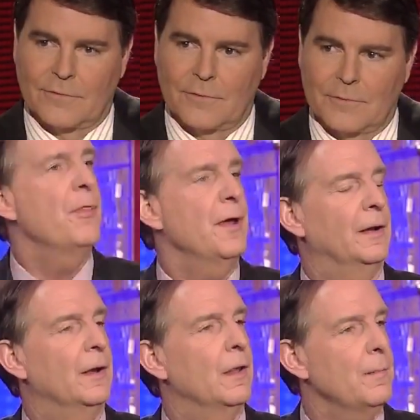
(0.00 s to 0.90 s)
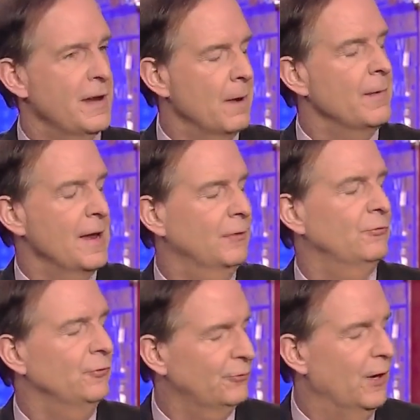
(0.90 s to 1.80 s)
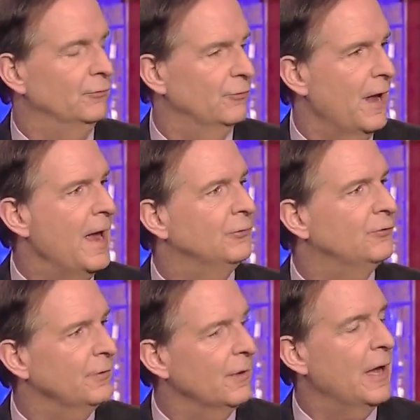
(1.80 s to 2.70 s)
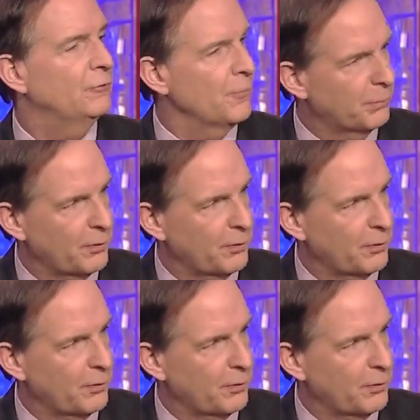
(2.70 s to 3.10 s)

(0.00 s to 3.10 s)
here's the thing. Let me ask these guys. Has the